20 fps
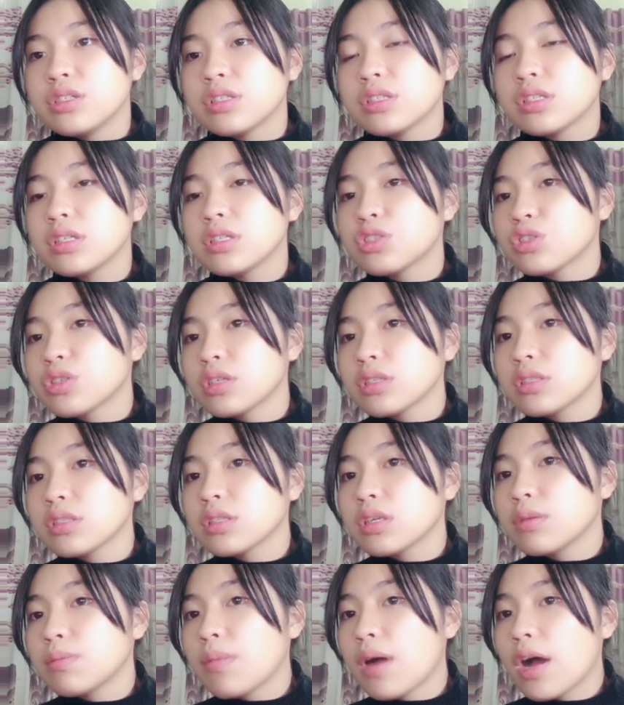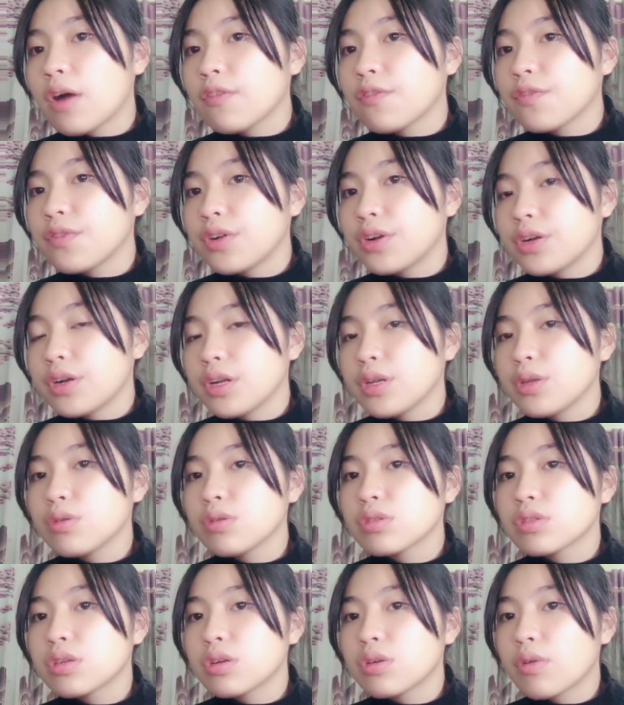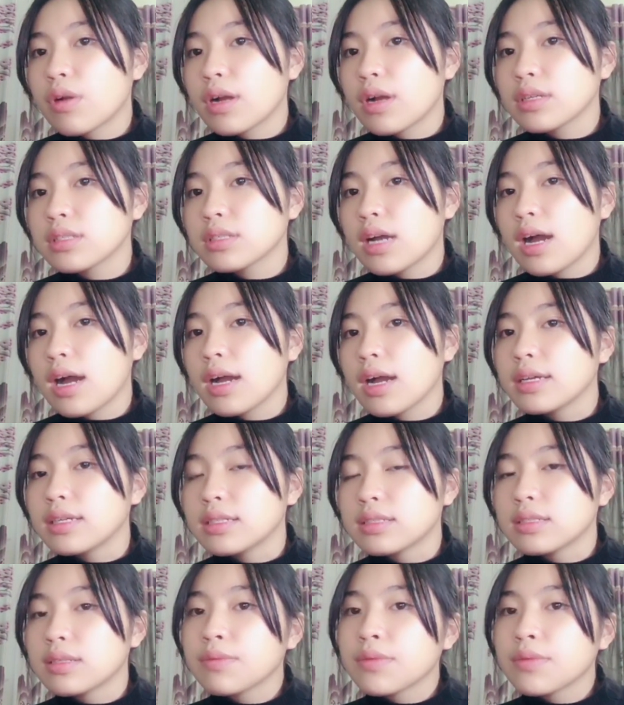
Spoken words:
sits just above the user's right eye.